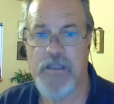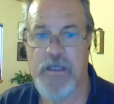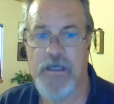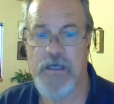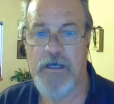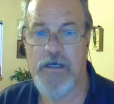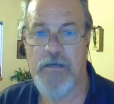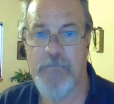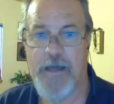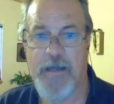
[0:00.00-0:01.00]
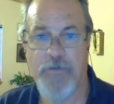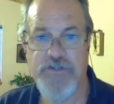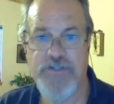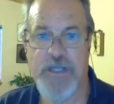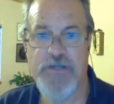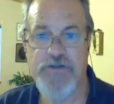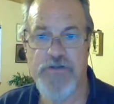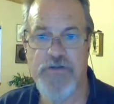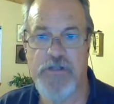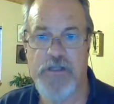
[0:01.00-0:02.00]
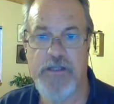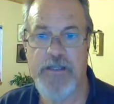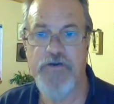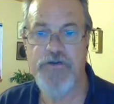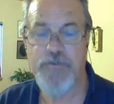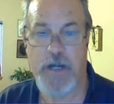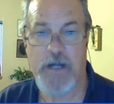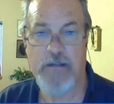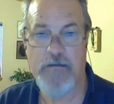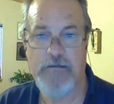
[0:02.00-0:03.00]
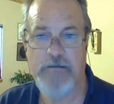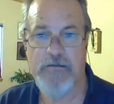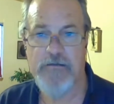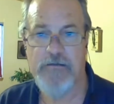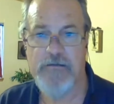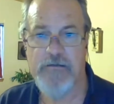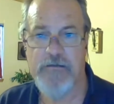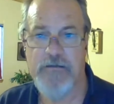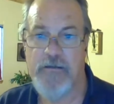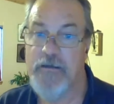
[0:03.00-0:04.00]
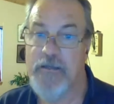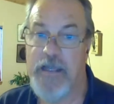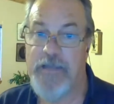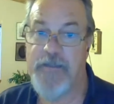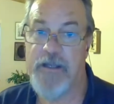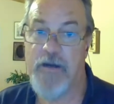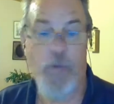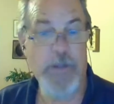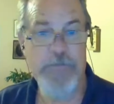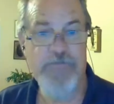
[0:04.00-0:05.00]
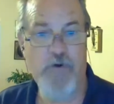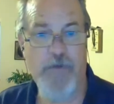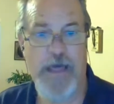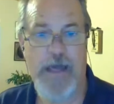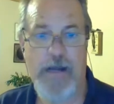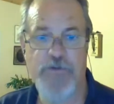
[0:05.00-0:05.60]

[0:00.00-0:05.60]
would schedule a leader training. And then a week before that, I would